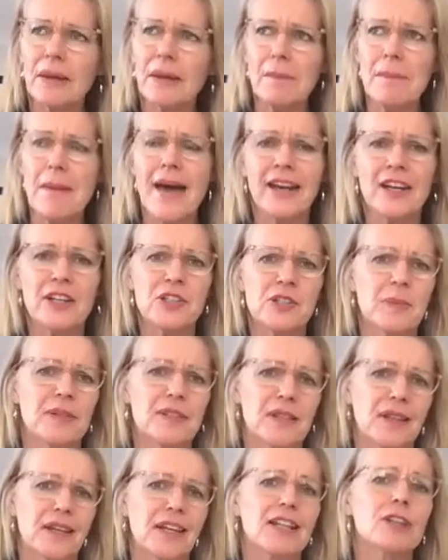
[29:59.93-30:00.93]
management
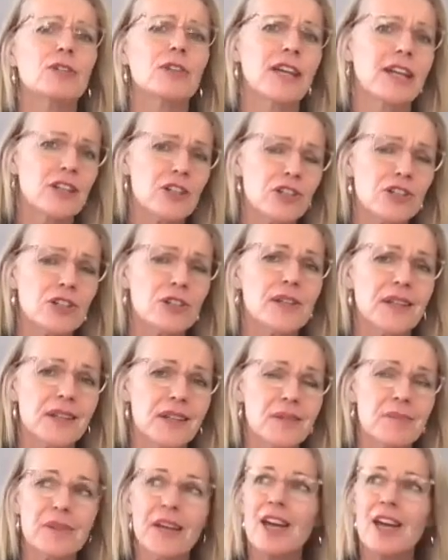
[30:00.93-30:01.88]
to say, look, can you do some